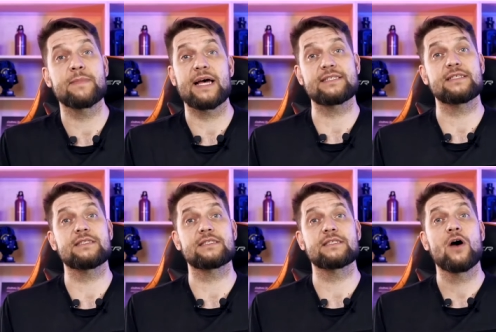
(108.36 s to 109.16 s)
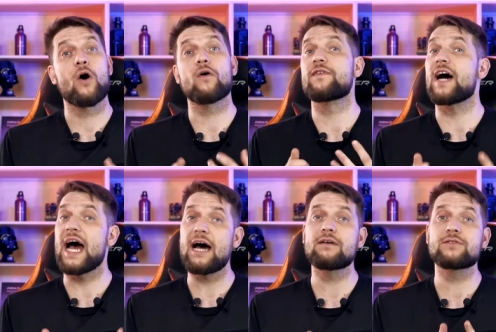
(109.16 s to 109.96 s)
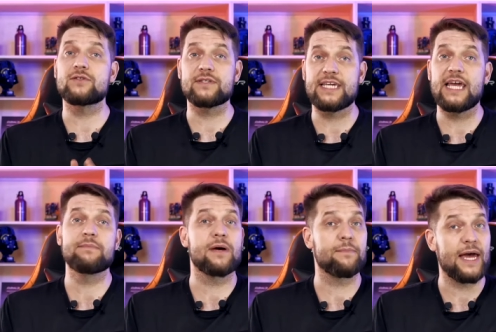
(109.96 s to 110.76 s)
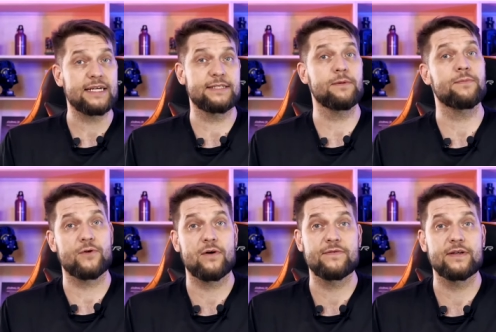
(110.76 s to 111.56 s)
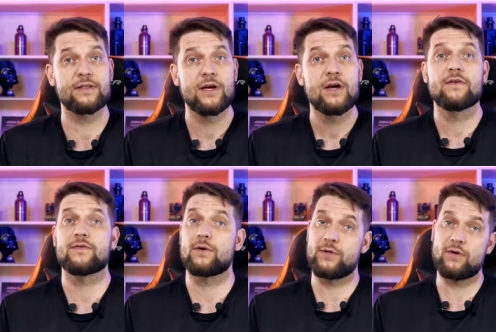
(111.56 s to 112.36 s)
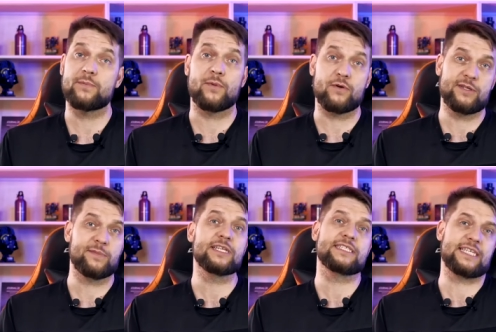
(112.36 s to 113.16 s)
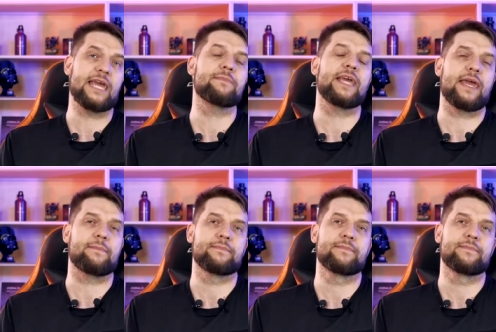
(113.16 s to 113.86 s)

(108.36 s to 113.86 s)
methods of how to gain a maximum profit from your portable escape game.